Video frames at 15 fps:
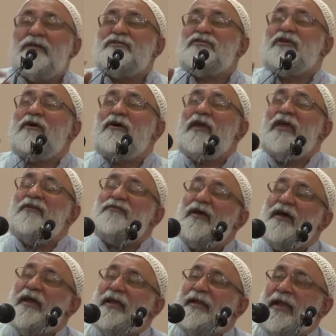So
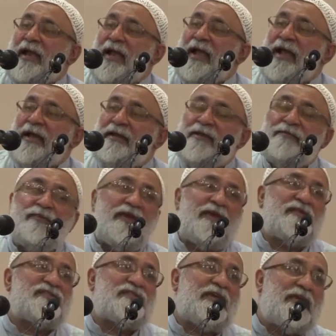if an alim is